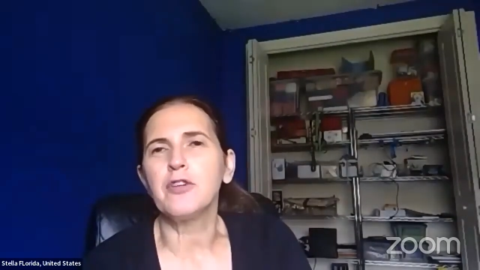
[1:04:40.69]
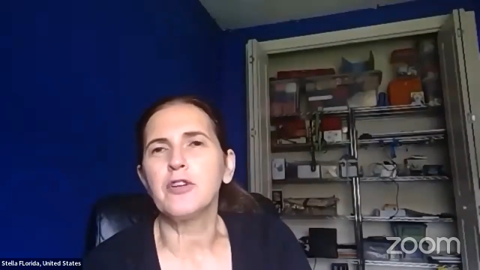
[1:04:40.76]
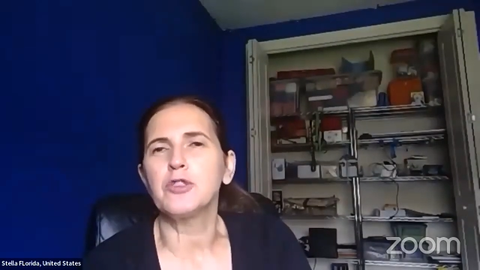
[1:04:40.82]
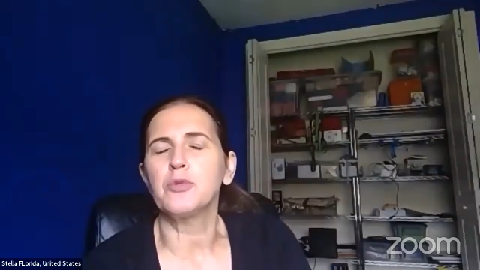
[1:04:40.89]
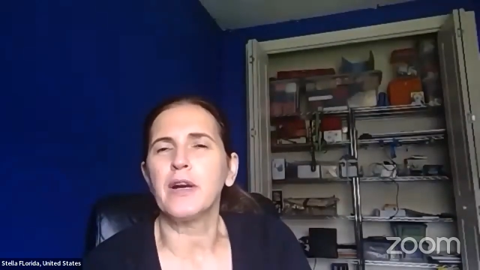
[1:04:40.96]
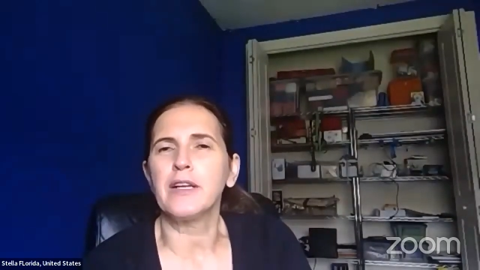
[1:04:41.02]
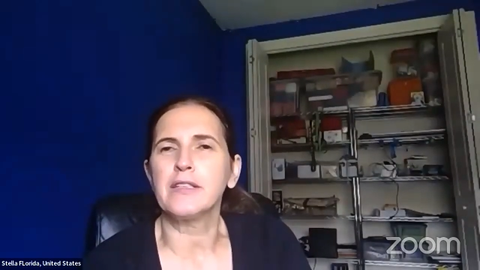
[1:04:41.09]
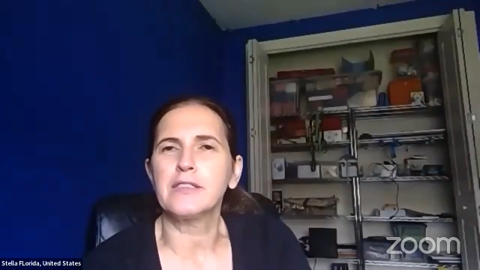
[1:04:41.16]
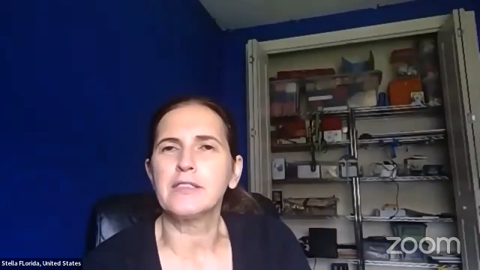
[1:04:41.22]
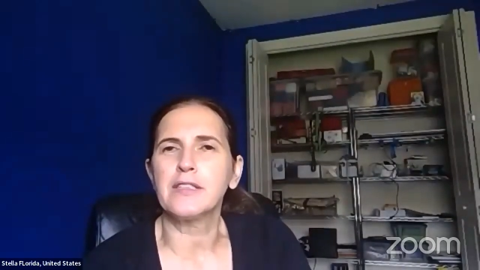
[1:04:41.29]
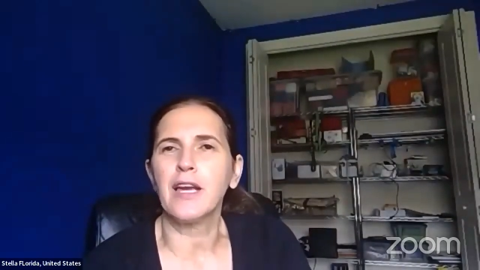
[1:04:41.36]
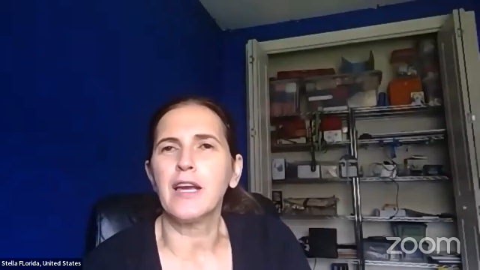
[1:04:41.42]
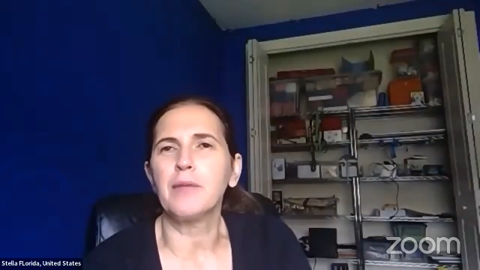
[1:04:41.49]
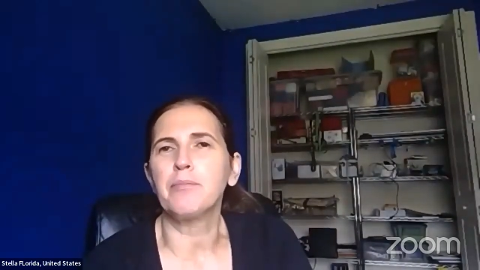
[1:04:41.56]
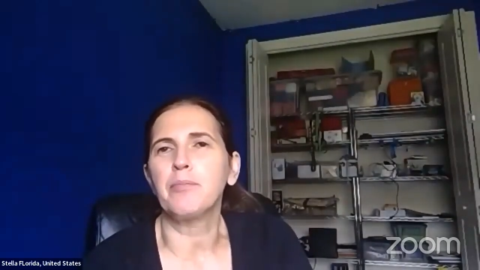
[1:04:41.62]
Do I
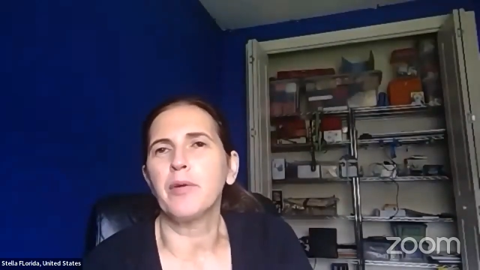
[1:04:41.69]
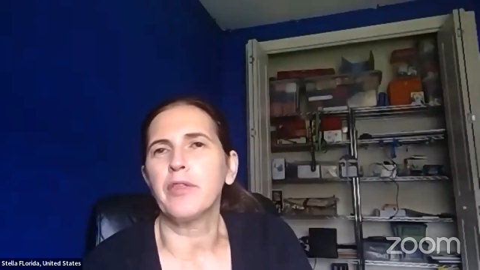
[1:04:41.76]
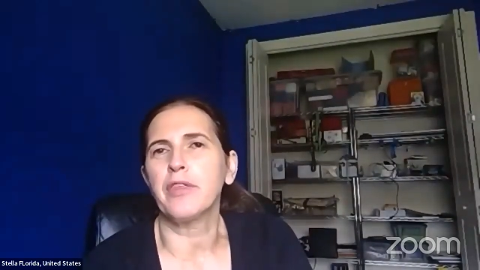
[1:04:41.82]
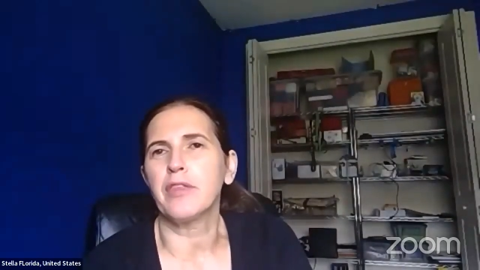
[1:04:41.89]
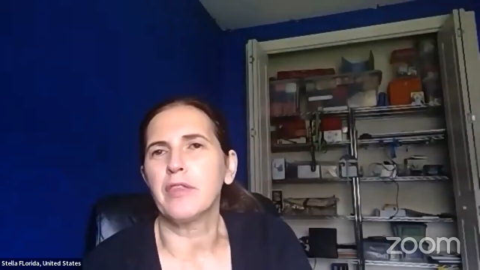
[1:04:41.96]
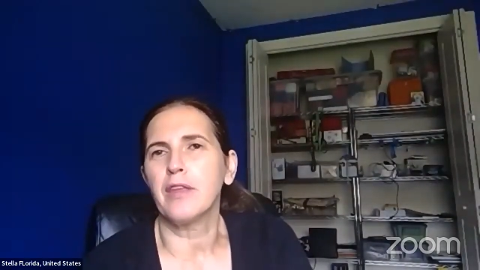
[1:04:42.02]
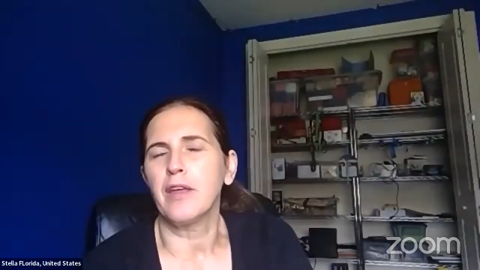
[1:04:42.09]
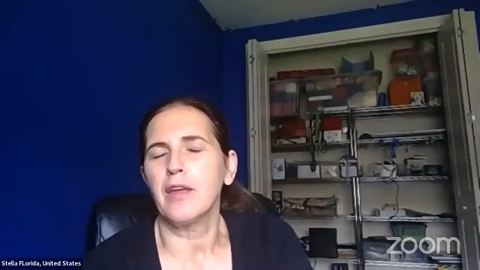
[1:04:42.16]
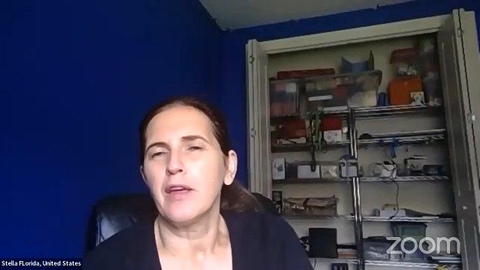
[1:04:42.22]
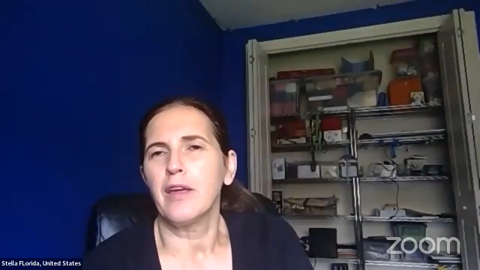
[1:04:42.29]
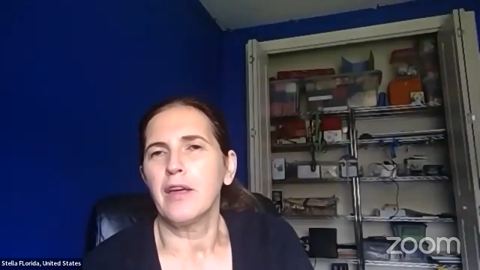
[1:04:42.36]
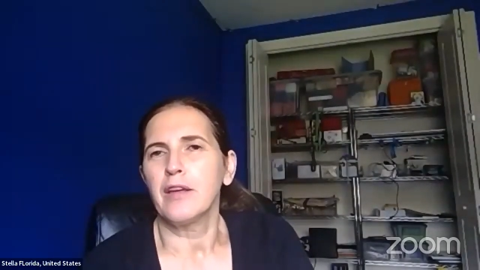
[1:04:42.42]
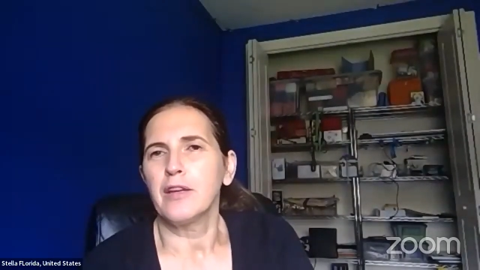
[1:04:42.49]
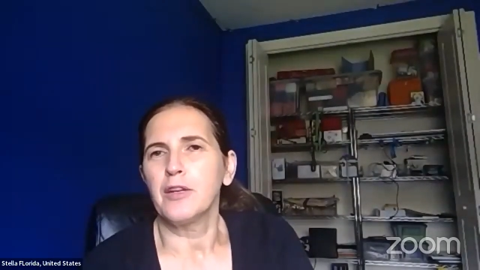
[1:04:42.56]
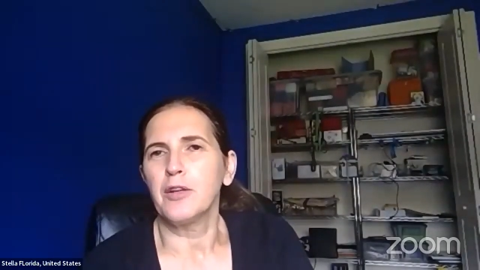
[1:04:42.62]
escape with,
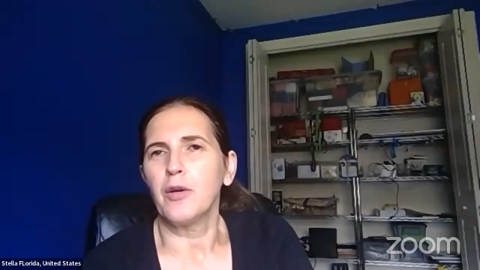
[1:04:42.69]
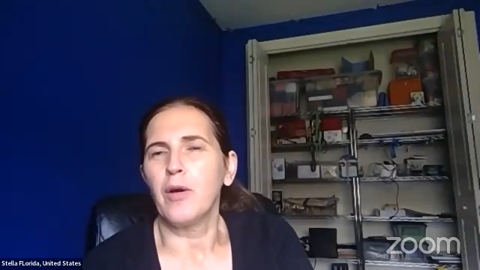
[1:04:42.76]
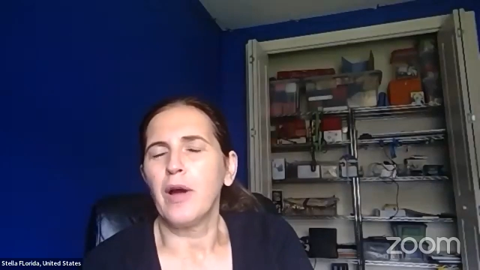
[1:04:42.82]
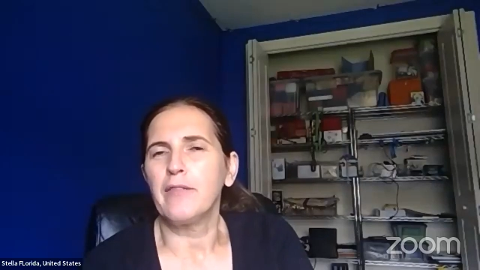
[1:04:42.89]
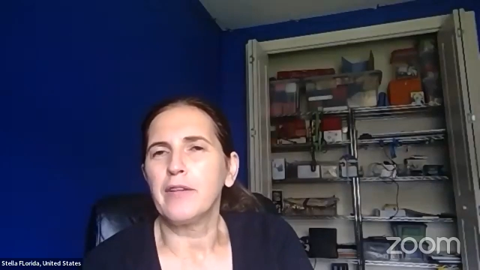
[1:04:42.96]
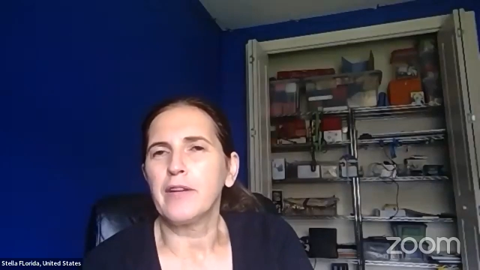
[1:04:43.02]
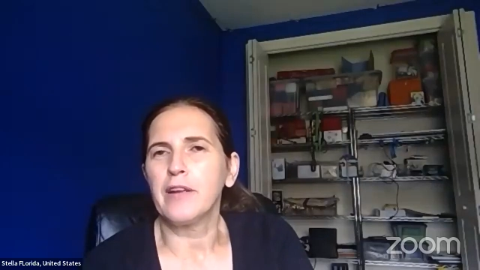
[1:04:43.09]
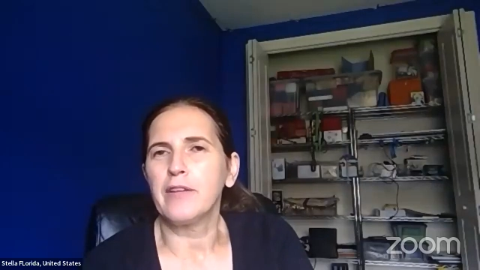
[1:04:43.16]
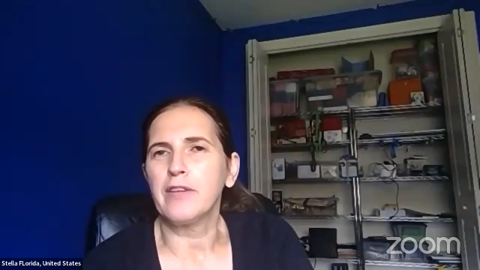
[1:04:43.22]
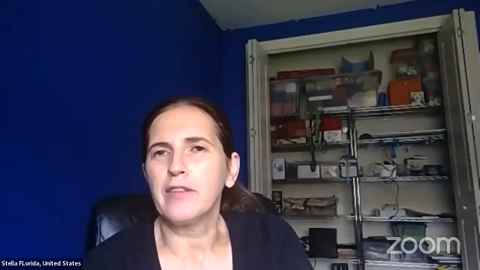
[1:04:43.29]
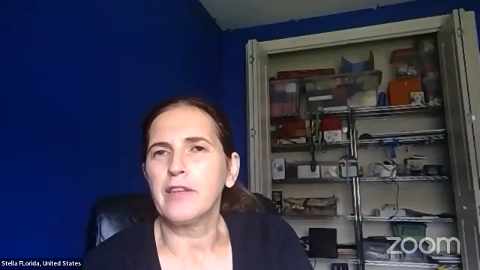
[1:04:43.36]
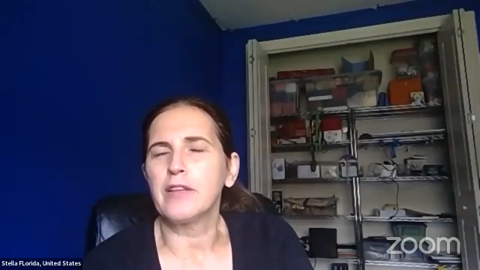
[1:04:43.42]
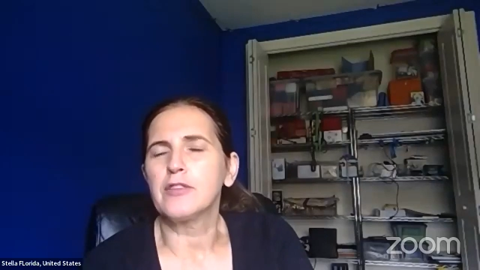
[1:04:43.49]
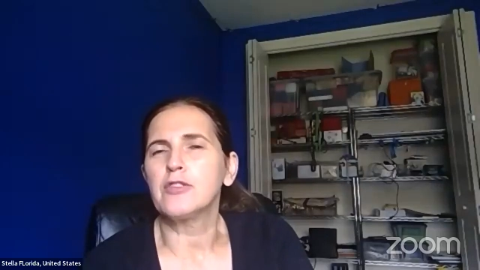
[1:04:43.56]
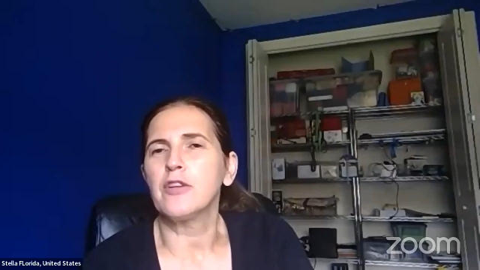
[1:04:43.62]
you know, having
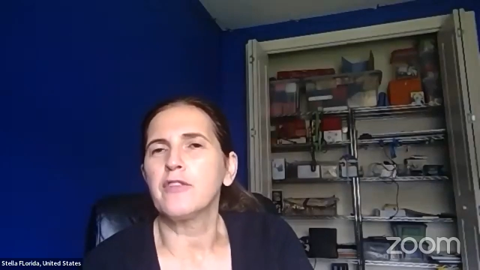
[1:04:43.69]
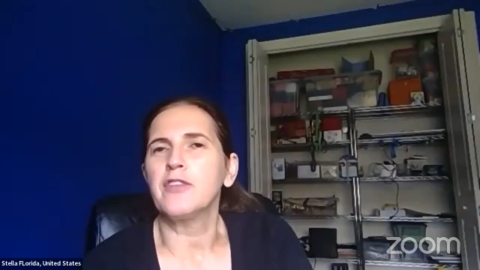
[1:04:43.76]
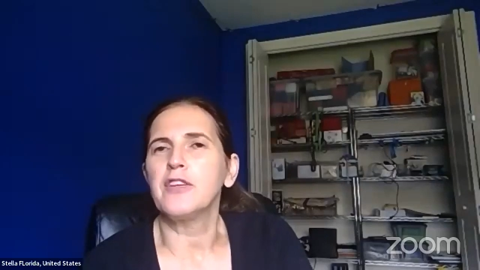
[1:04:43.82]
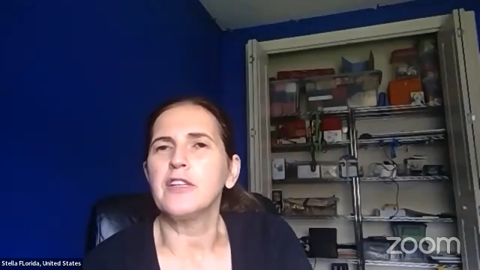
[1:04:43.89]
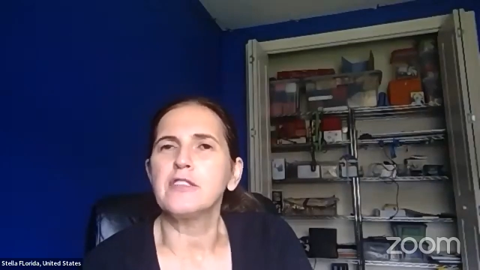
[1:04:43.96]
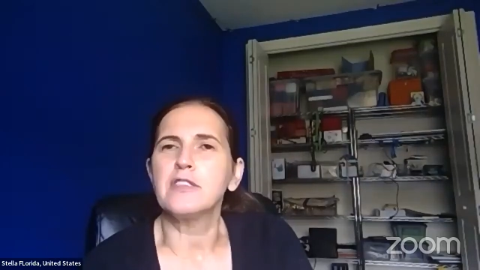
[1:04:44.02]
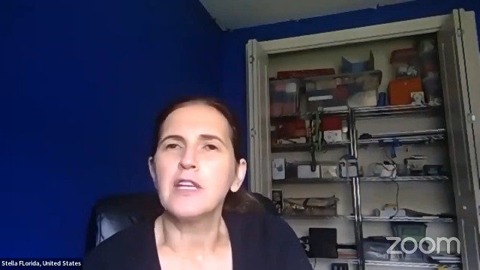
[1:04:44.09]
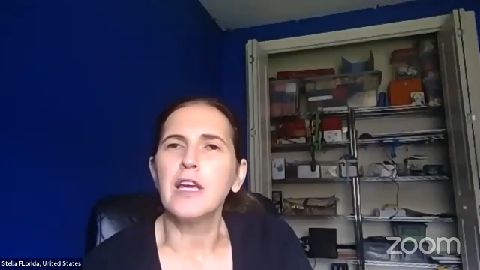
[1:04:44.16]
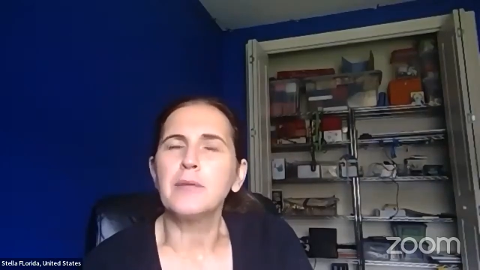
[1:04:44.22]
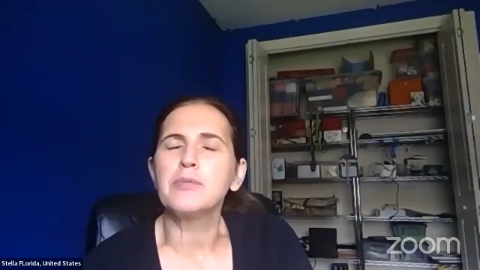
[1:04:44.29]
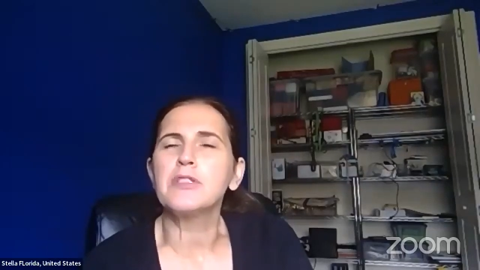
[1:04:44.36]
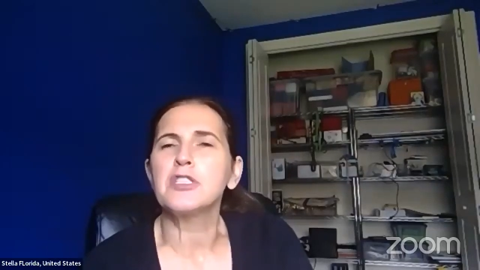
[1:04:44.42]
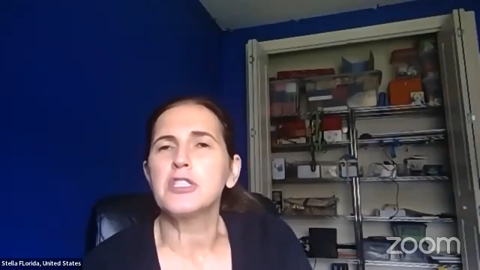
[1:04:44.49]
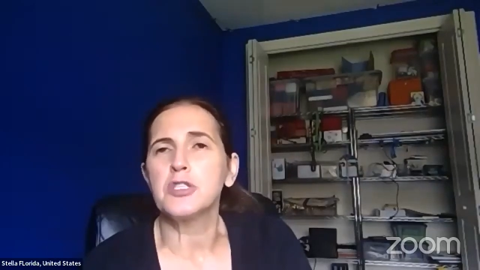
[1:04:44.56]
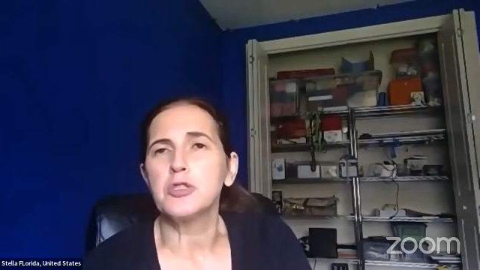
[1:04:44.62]
everything? So if he escapes,
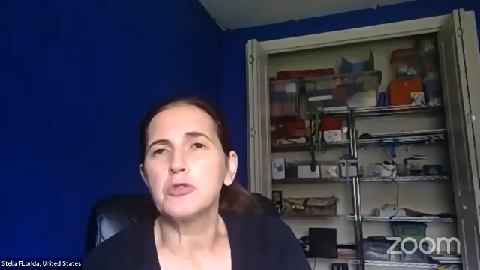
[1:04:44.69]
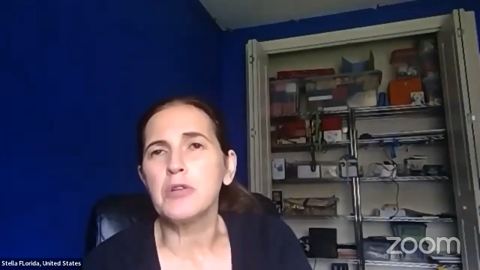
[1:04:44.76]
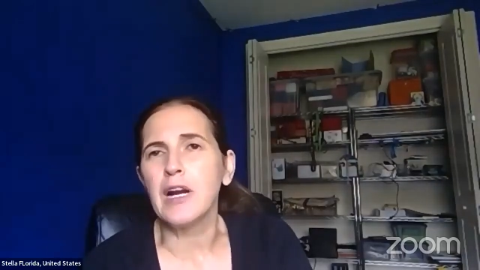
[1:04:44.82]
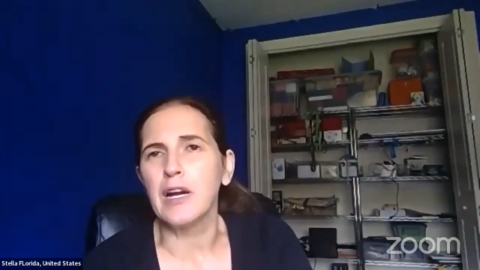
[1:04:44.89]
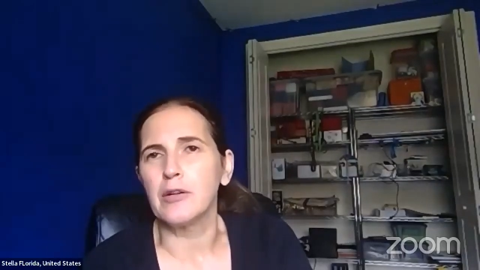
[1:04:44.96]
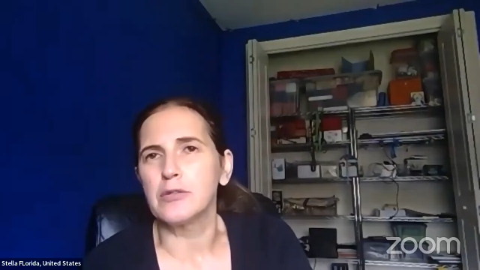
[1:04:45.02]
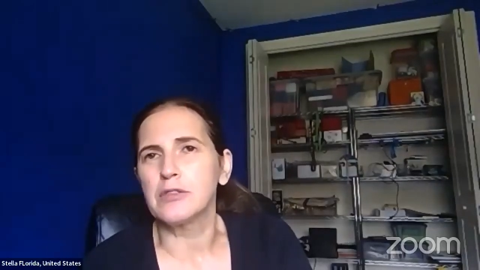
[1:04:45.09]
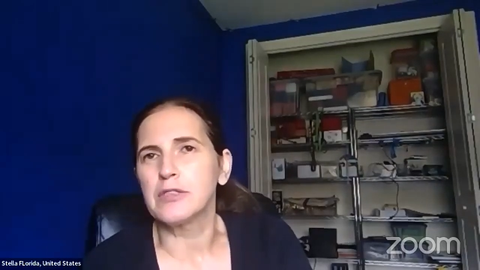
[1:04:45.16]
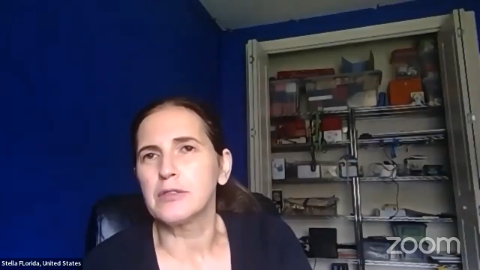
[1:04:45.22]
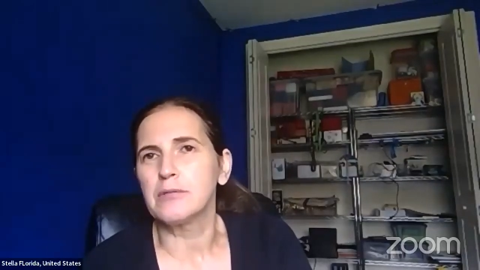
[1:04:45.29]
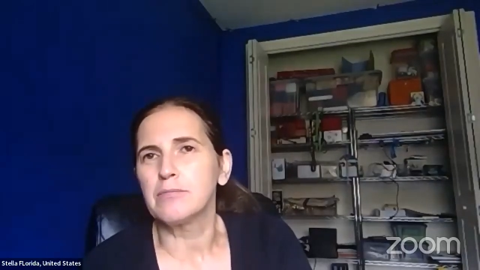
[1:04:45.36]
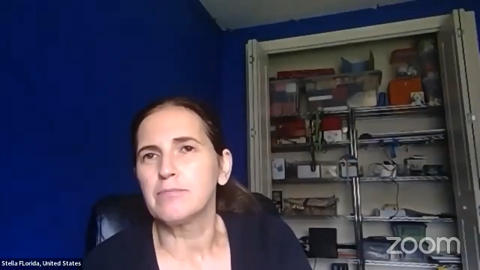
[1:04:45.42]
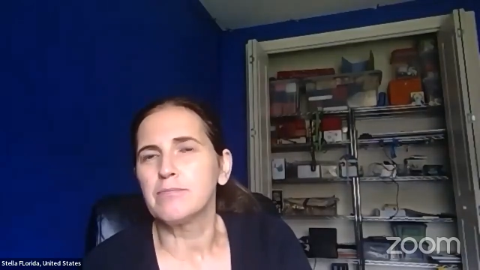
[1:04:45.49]
she drowns.